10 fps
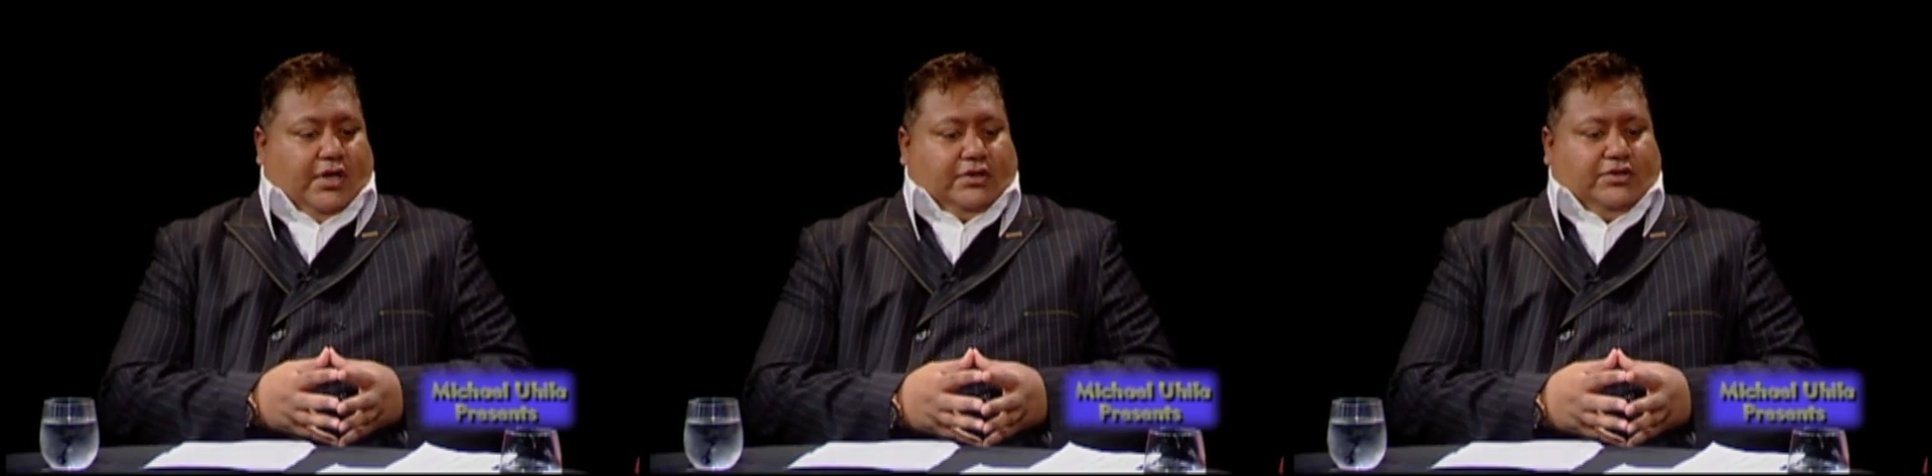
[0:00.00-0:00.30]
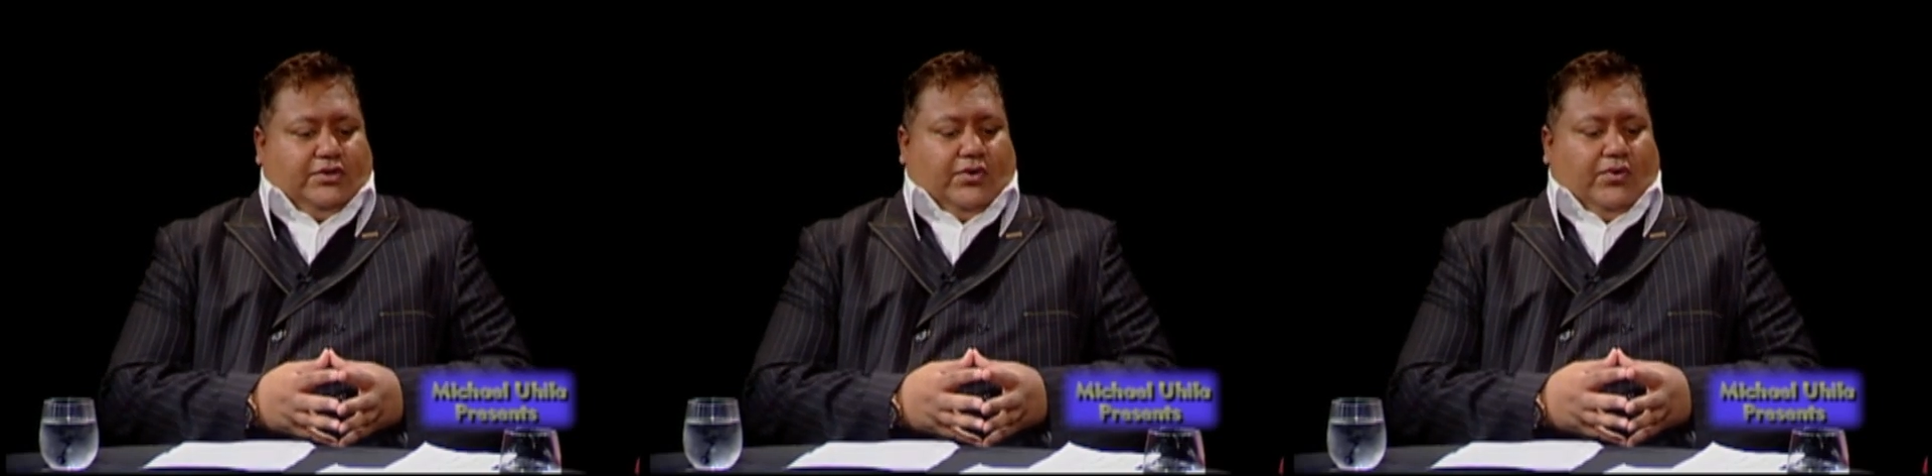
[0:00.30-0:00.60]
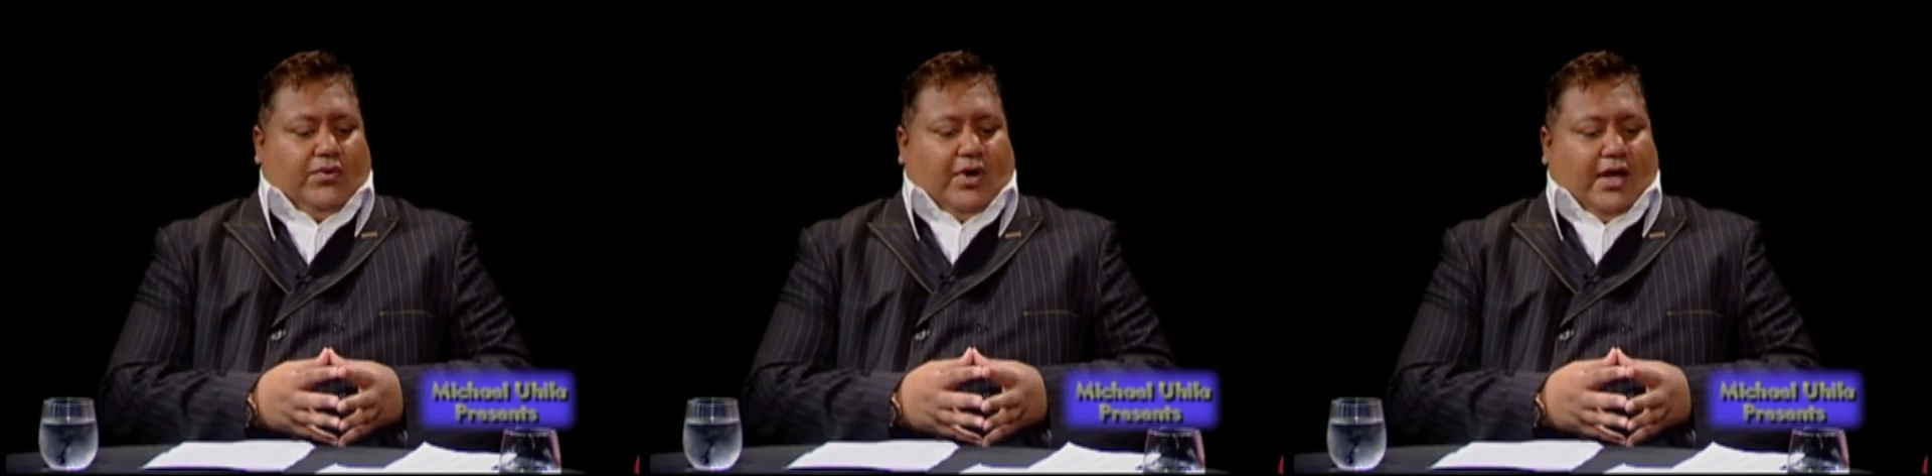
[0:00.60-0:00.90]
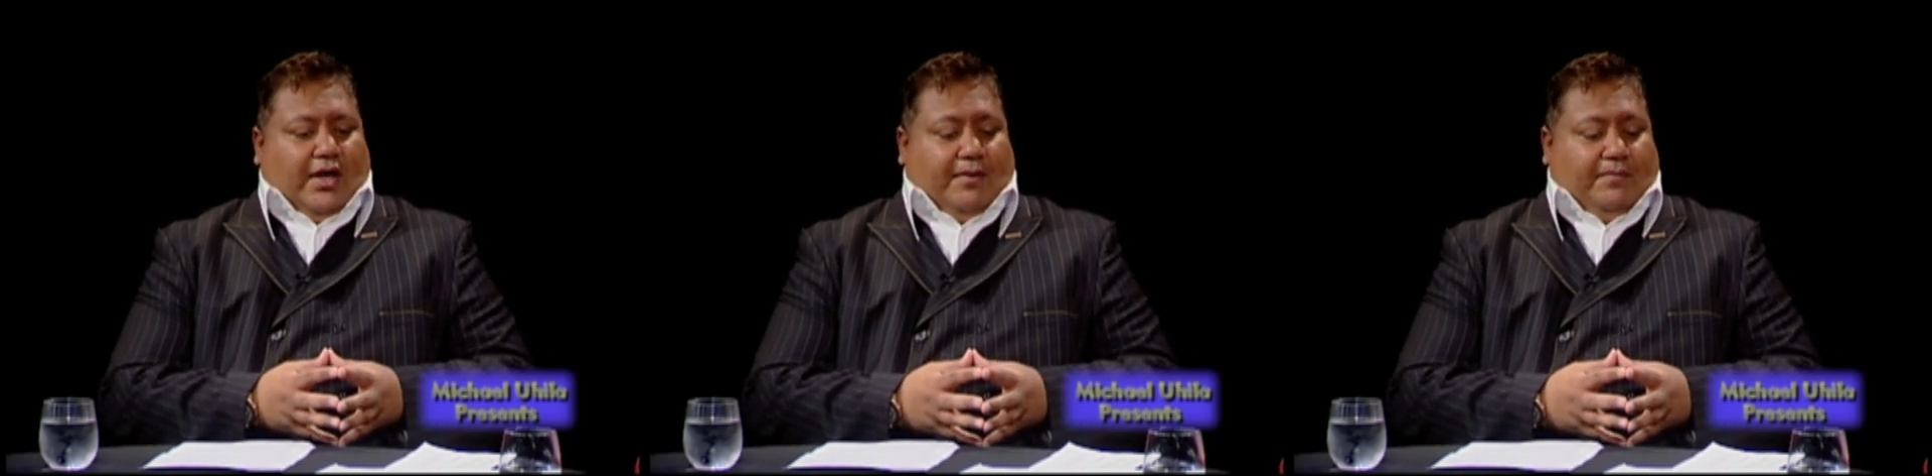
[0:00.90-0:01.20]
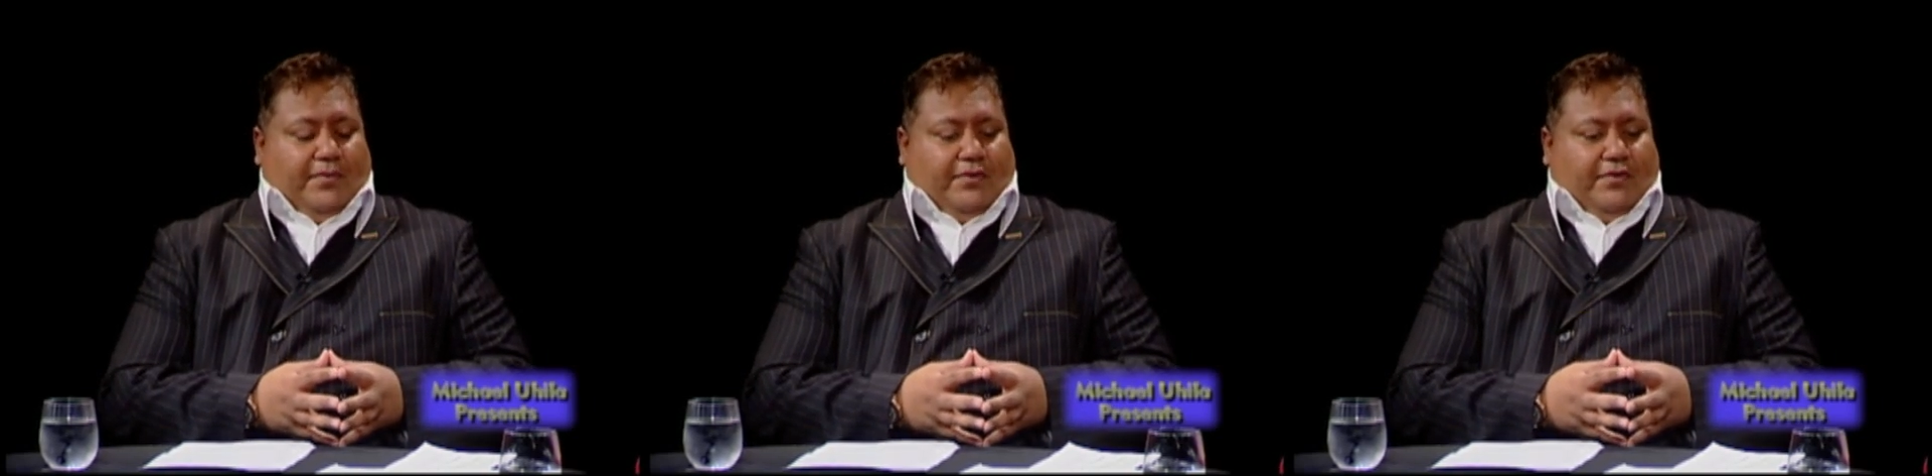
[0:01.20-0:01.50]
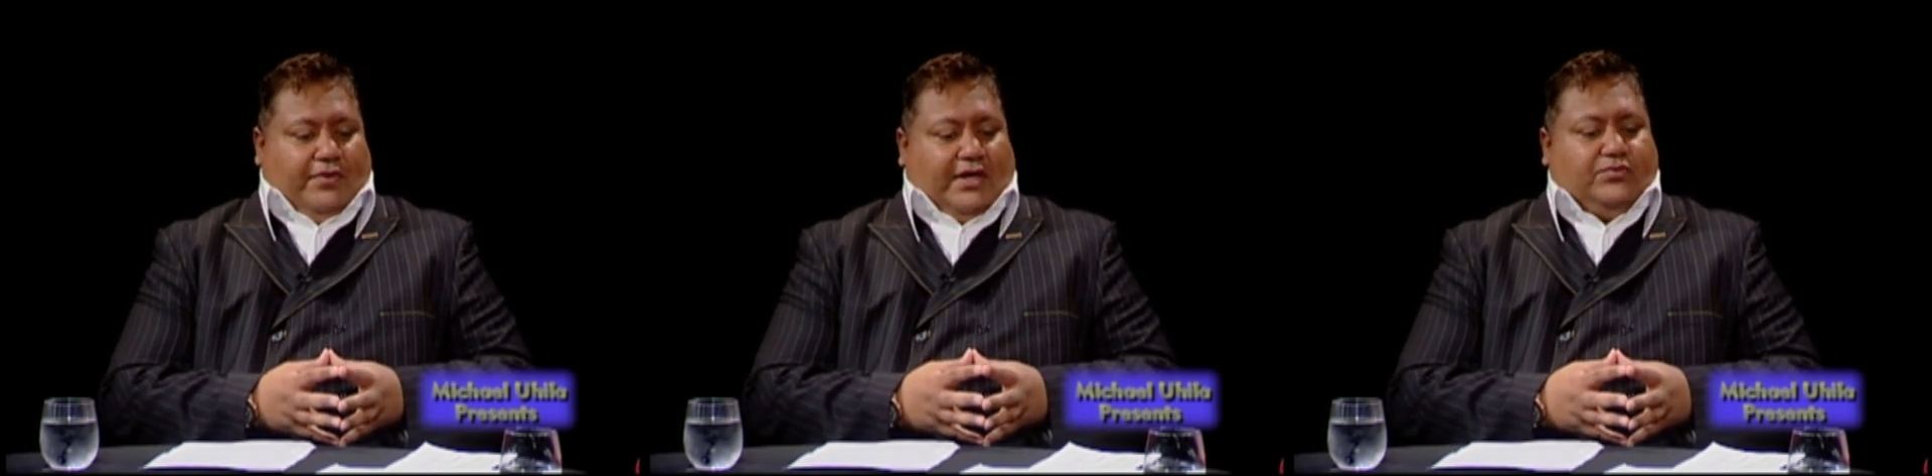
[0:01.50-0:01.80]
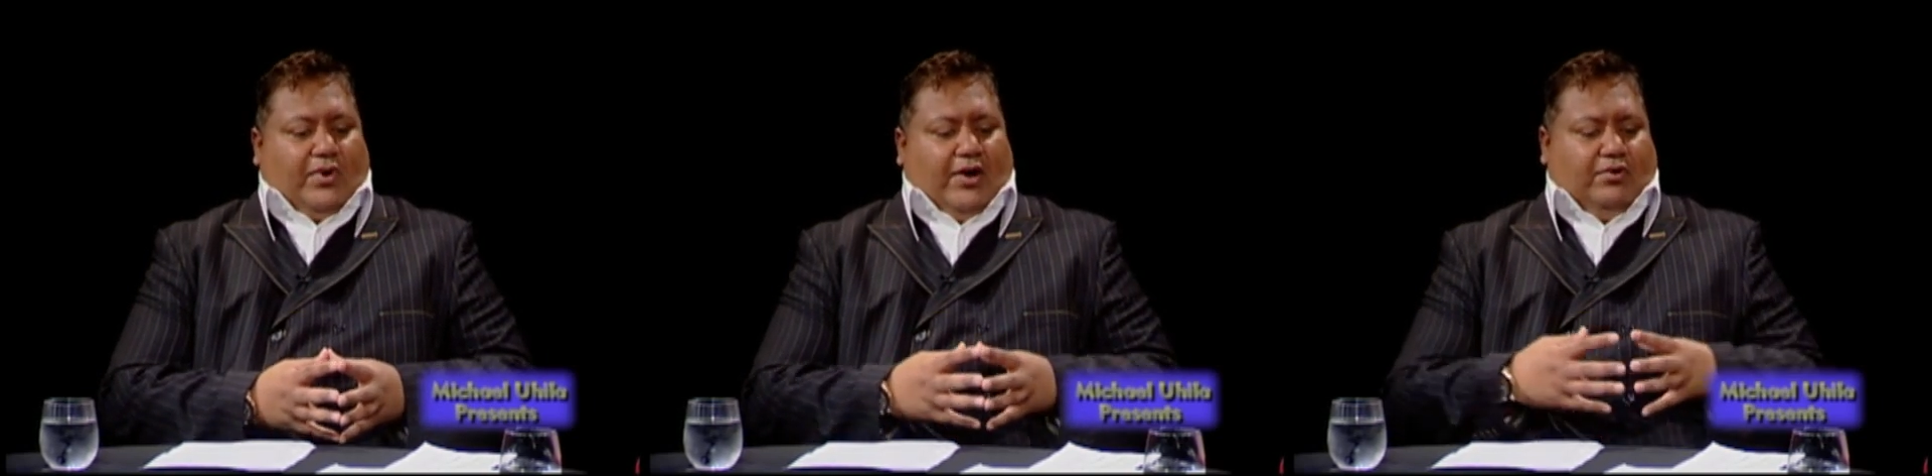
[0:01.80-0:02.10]
And so
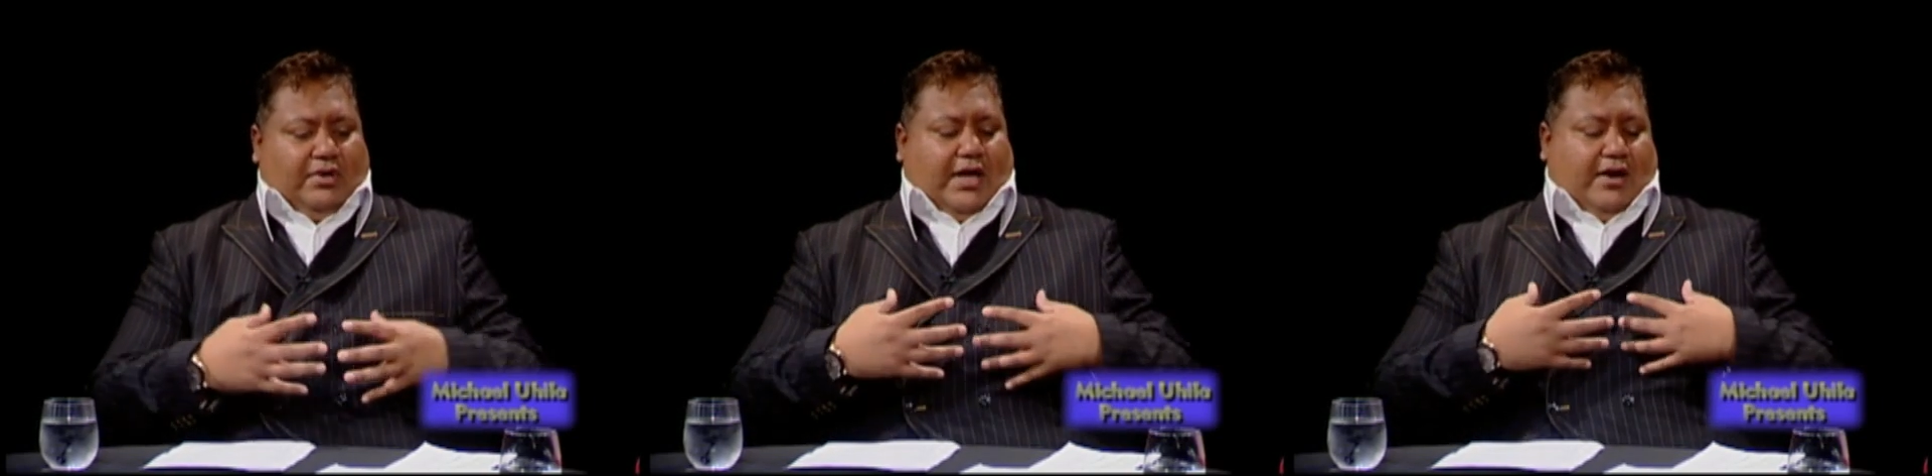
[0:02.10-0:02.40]
that's what I would